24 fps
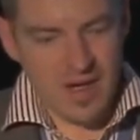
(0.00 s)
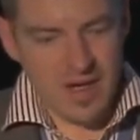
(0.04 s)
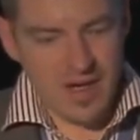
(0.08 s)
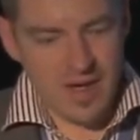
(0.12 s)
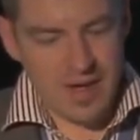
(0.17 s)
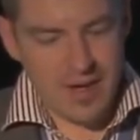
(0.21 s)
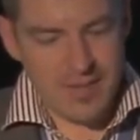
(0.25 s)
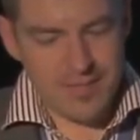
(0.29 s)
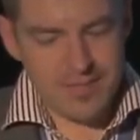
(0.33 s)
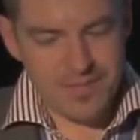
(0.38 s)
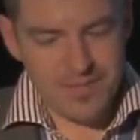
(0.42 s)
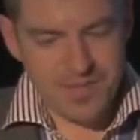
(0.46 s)

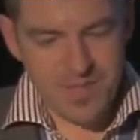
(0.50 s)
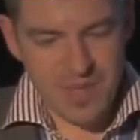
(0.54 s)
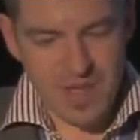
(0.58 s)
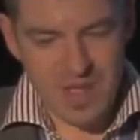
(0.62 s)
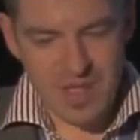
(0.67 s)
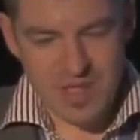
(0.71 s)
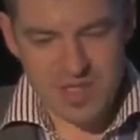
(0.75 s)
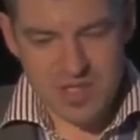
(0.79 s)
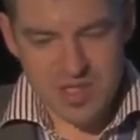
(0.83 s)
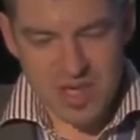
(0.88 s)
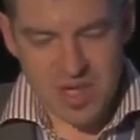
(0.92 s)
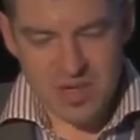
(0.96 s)

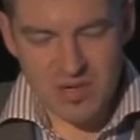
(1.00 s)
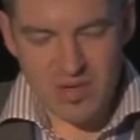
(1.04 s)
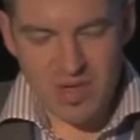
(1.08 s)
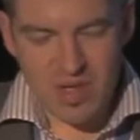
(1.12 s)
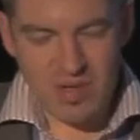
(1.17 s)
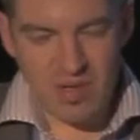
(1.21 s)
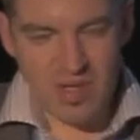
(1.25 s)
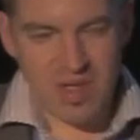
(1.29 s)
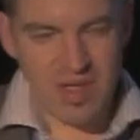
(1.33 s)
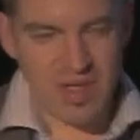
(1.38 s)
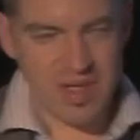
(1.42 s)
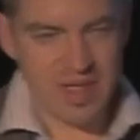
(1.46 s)
In
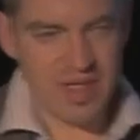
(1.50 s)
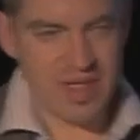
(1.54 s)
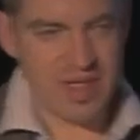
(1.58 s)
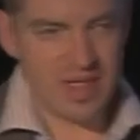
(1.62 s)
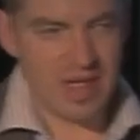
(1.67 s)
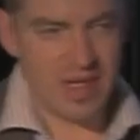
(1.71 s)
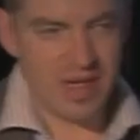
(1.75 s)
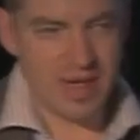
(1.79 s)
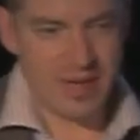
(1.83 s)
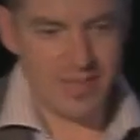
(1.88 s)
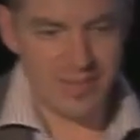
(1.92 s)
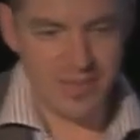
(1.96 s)
general,
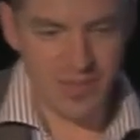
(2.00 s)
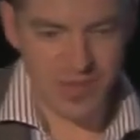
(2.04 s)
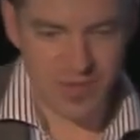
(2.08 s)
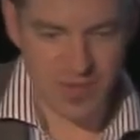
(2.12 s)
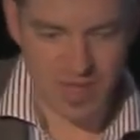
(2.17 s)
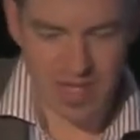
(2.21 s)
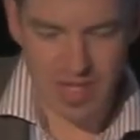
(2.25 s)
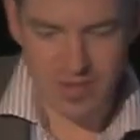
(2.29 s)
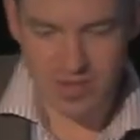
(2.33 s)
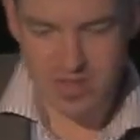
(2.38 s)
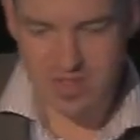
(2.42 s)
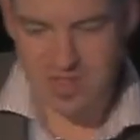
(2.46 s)

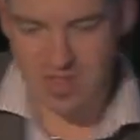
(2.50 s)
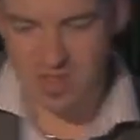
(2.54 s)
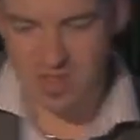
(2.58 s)
when I was